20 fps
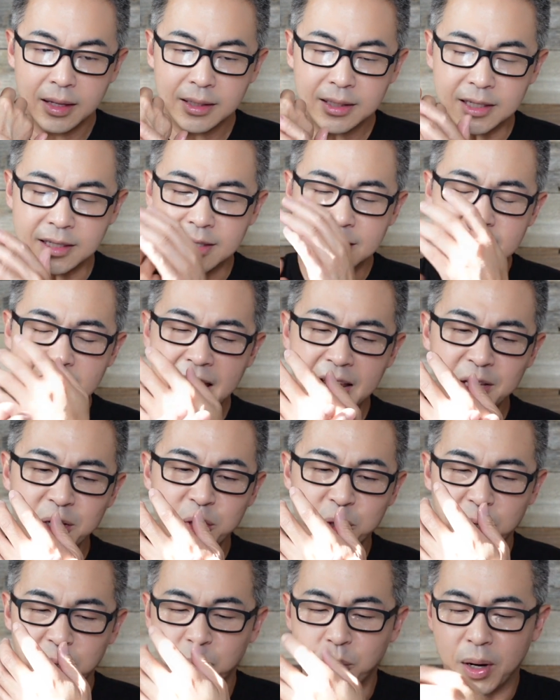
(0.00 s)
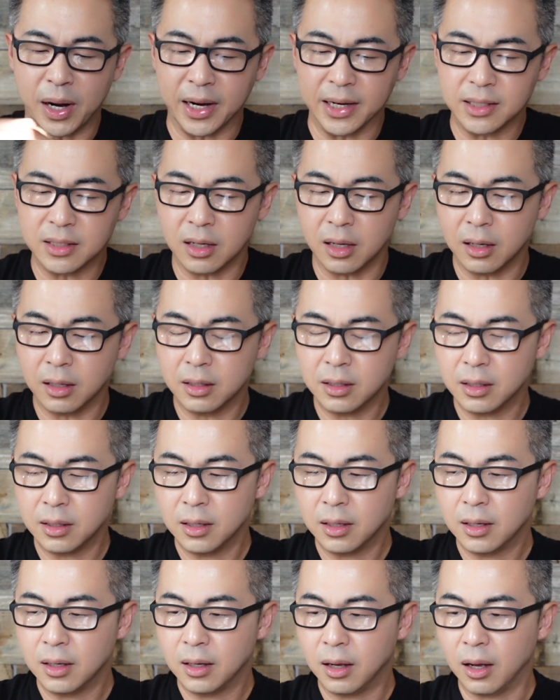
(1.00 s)
The texture wise,
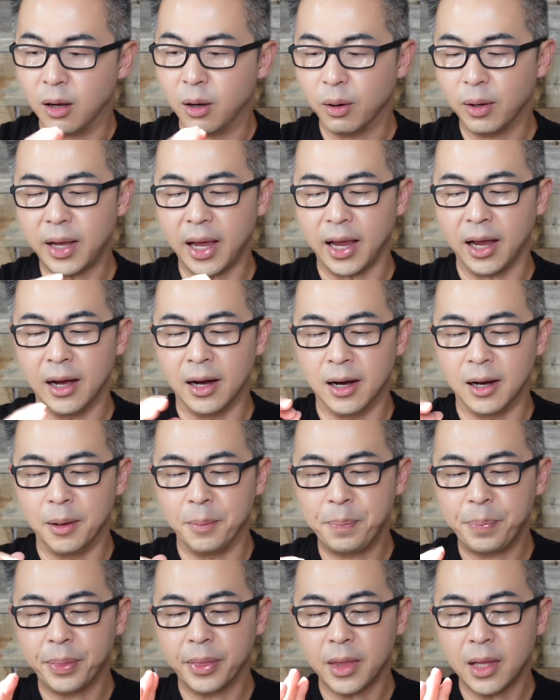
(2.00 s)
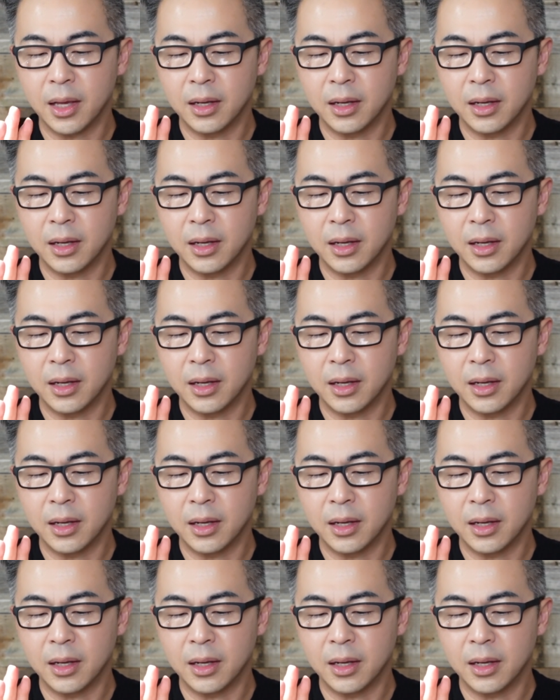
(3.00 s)
okay, um,